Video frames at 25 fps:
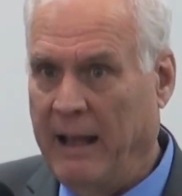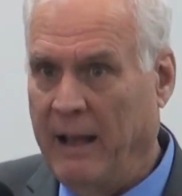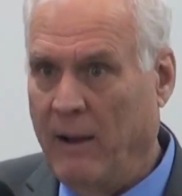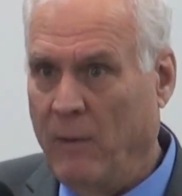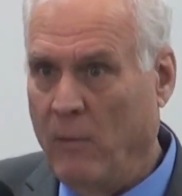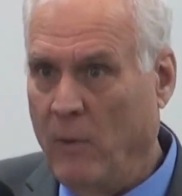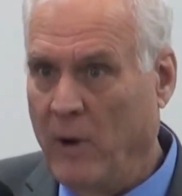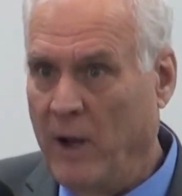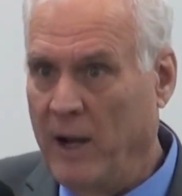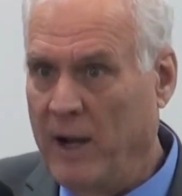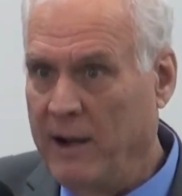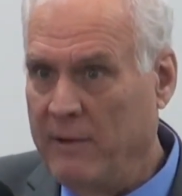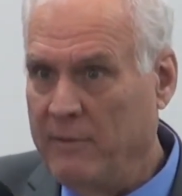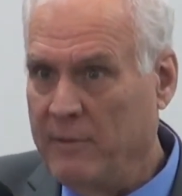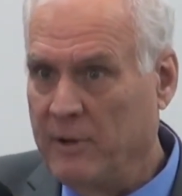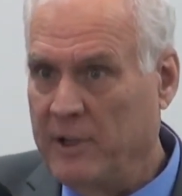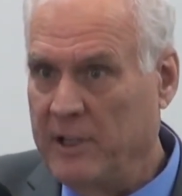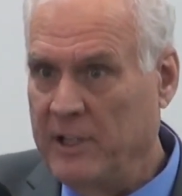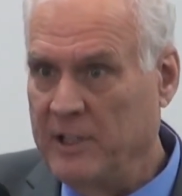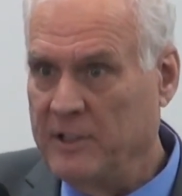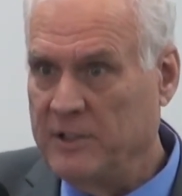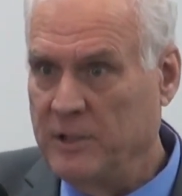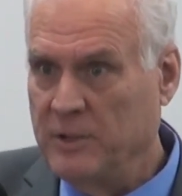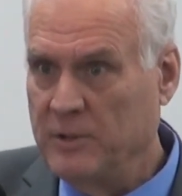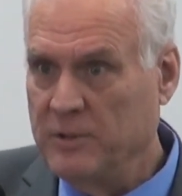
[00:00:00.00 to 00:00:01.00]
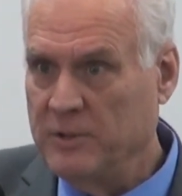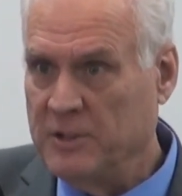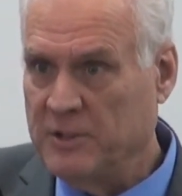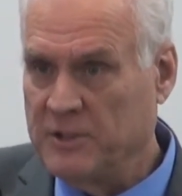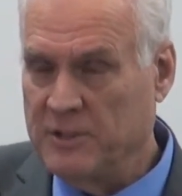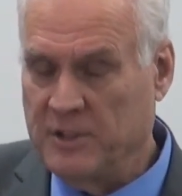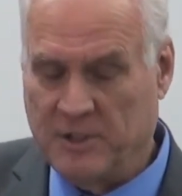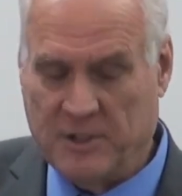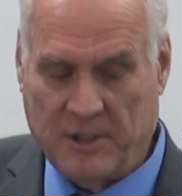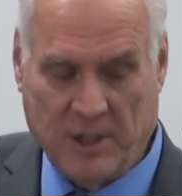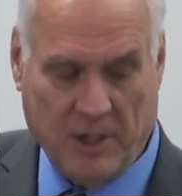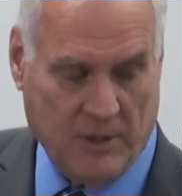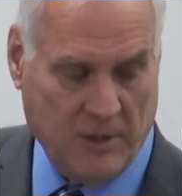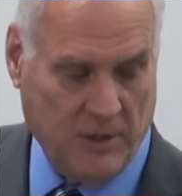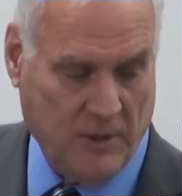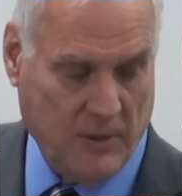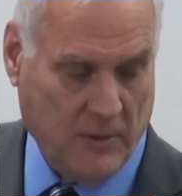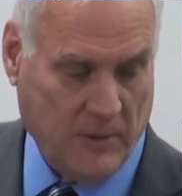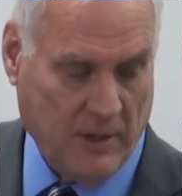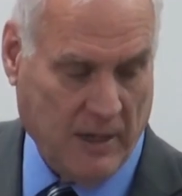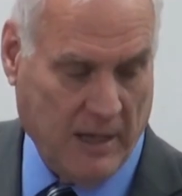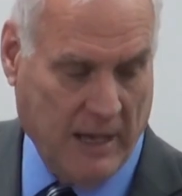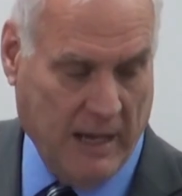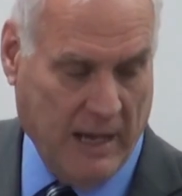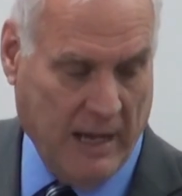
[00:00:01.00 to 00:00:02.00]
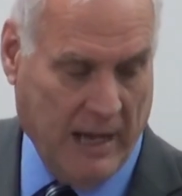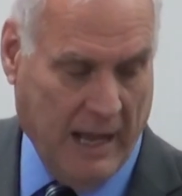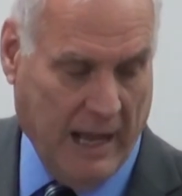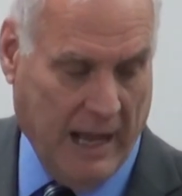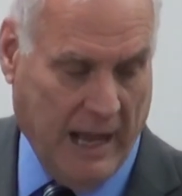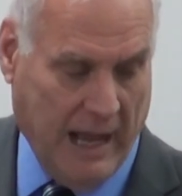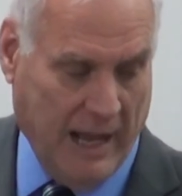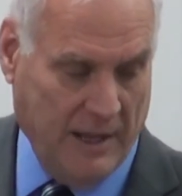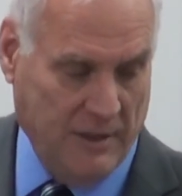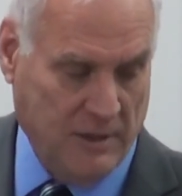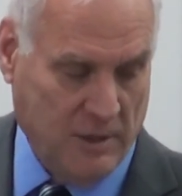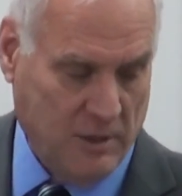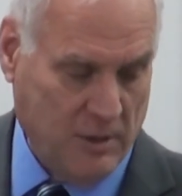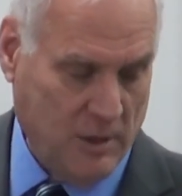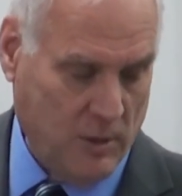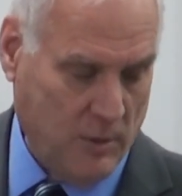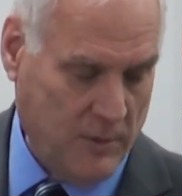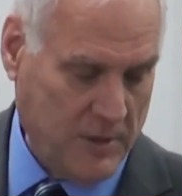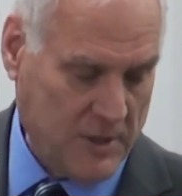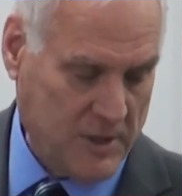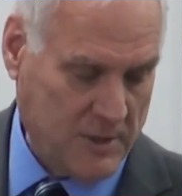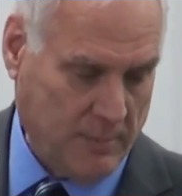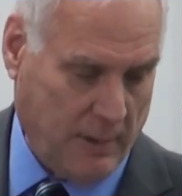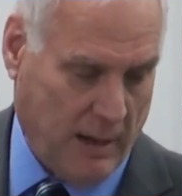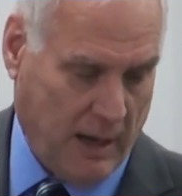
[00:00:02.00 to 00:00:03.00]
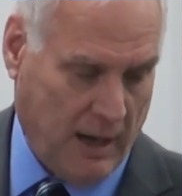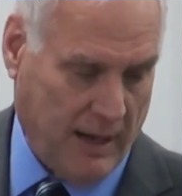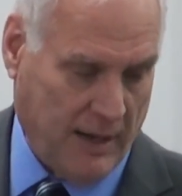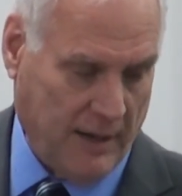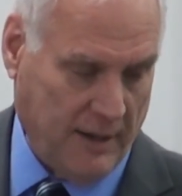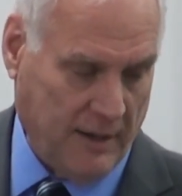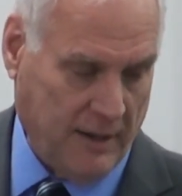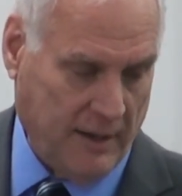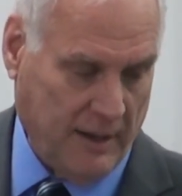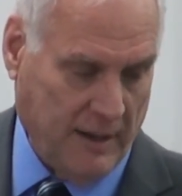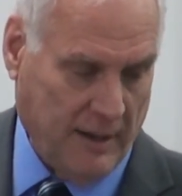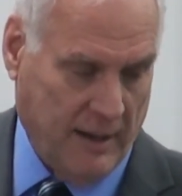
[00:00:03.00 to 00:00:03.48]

whatever He chooses to show you, and you're to respond.